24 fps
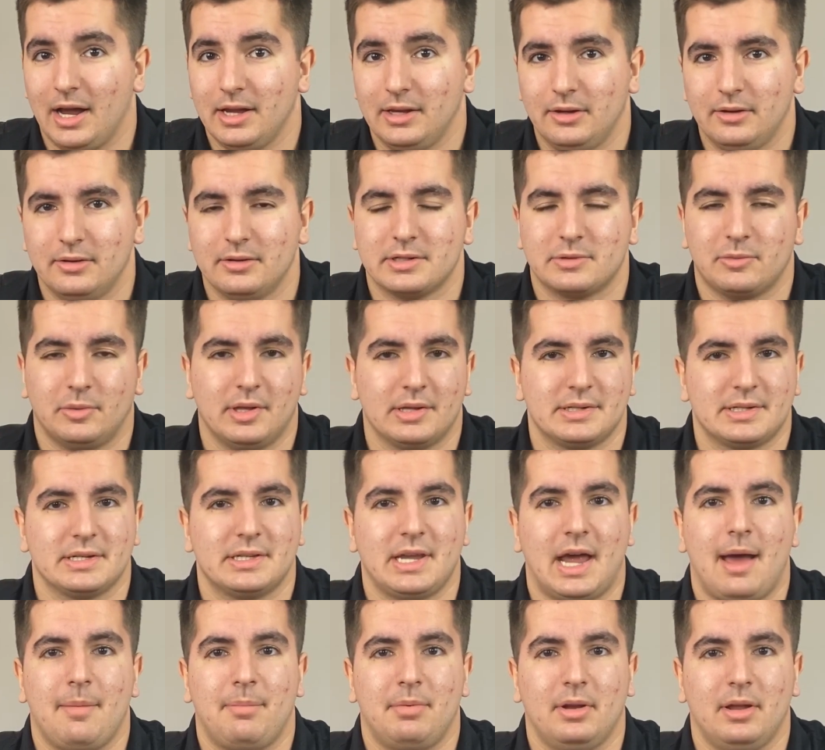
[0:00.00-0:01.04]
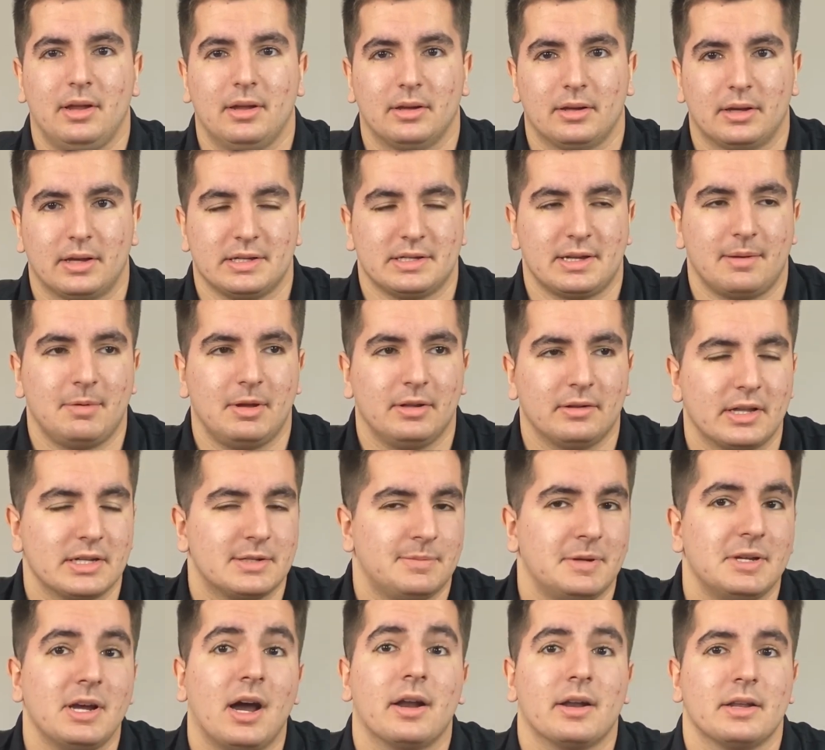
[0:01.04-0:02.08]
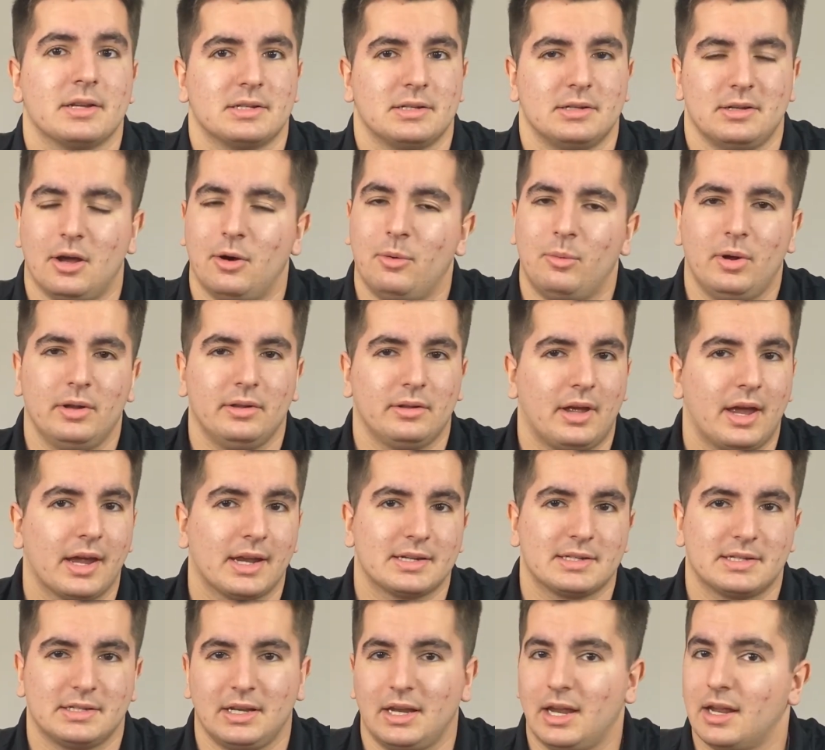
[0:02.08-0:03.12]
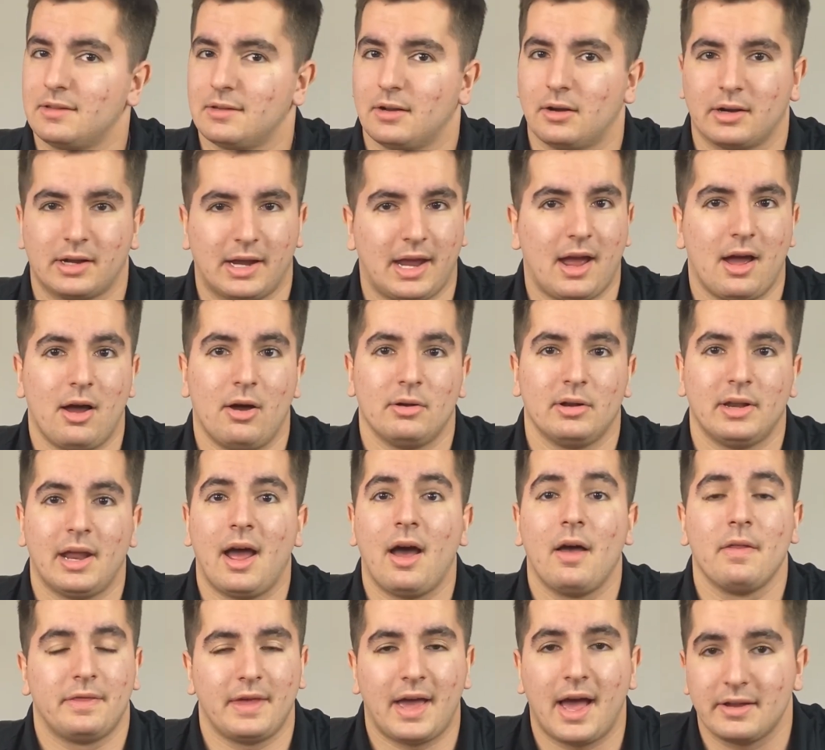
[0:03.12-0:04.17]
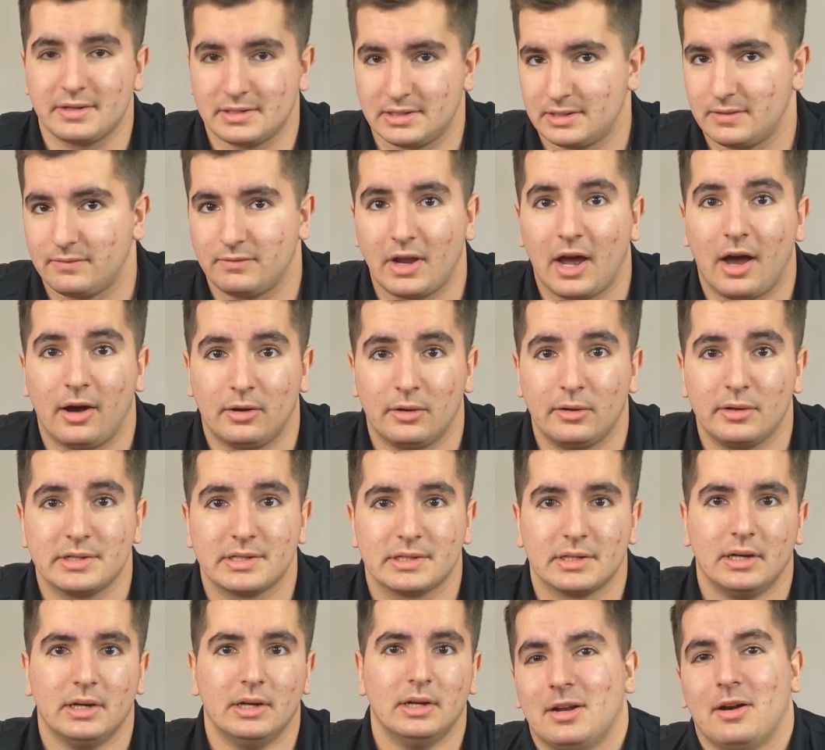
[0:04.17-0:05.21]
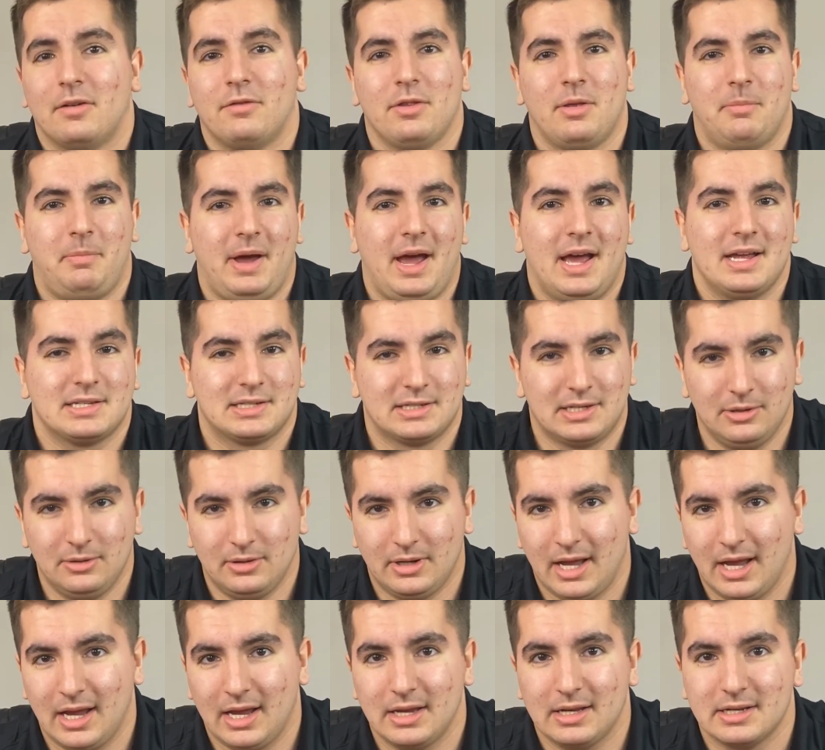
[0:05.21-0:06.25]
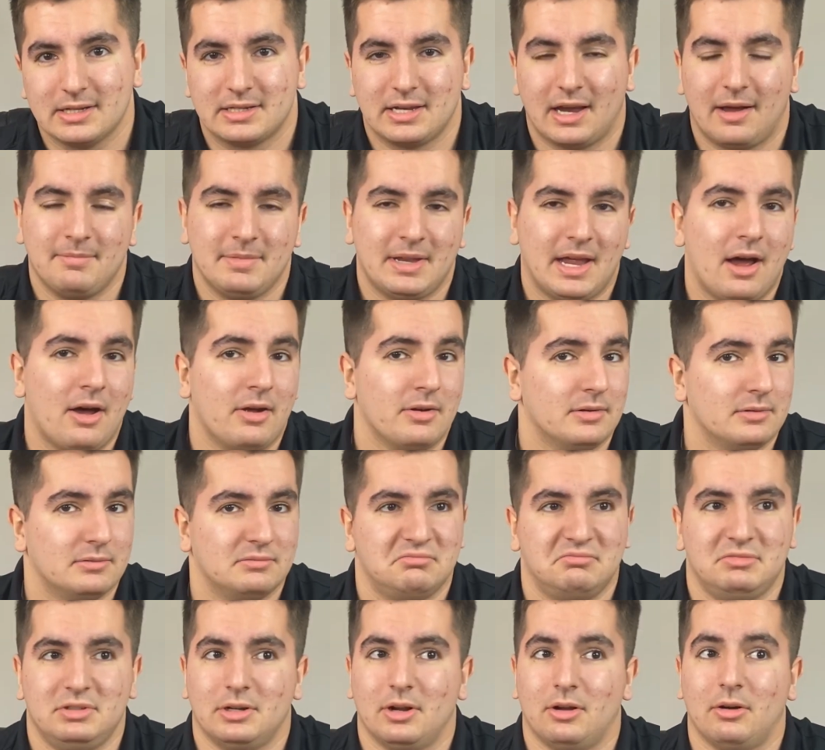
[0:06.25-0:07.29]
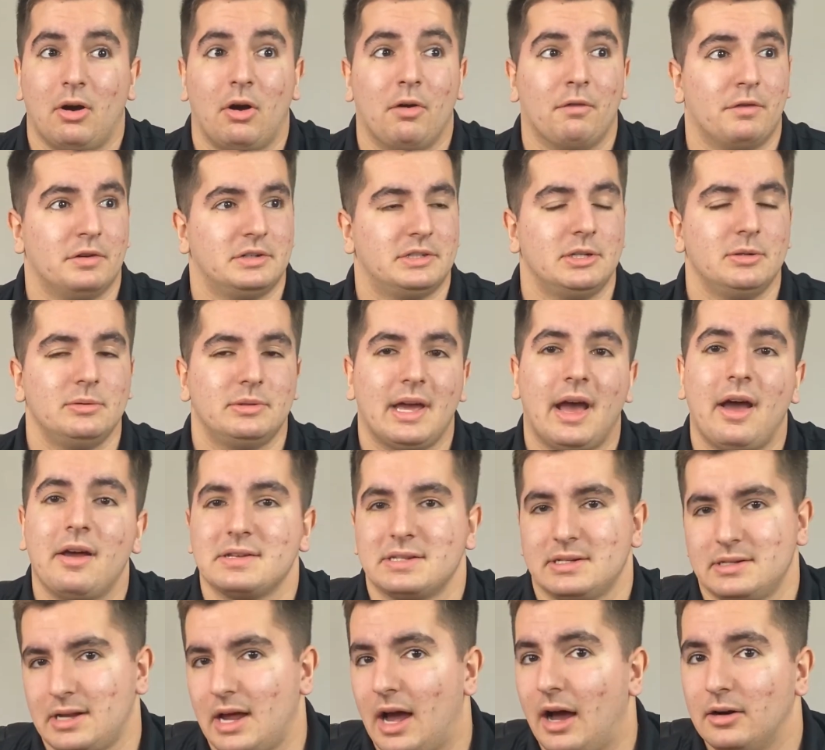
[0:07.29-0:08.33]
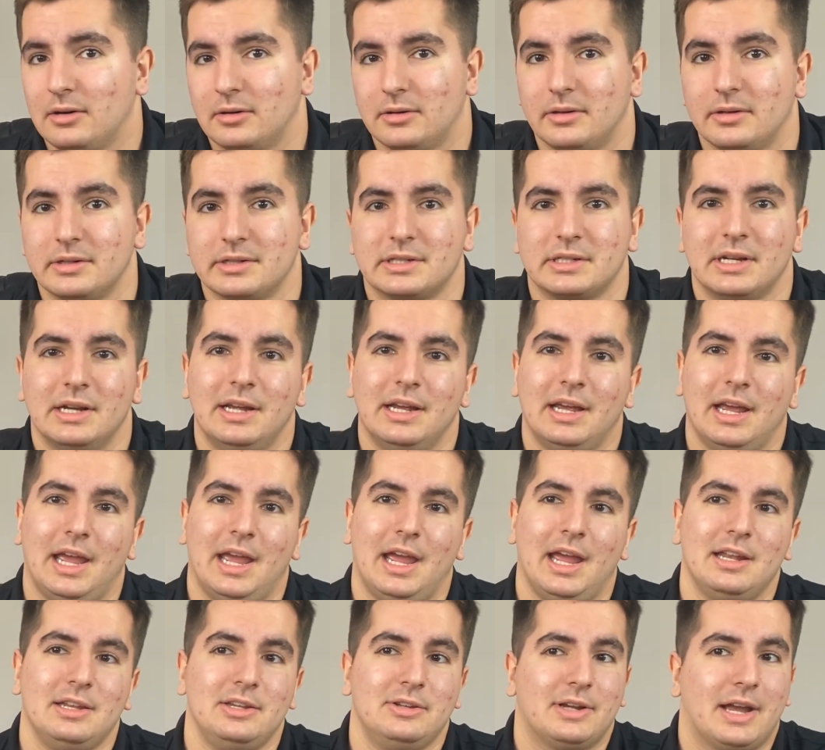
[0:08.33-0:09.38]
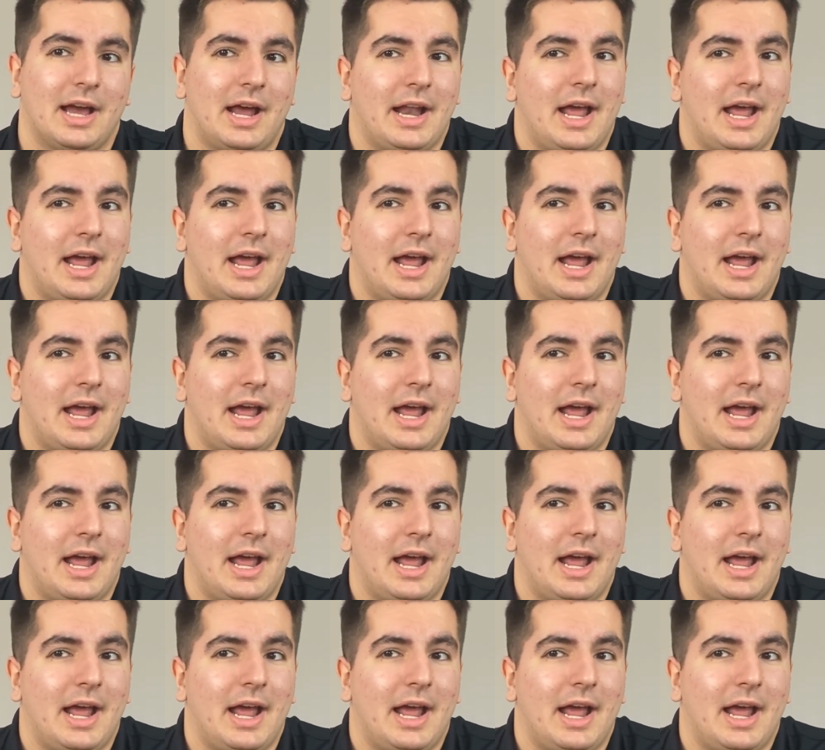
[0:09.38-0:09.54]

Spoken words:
use when this is happening, because I mean, let's be honest, no one likes seeing their account down thousands of dollars. And over the past 2 days, I'm down, you know, over $2,000, and you kind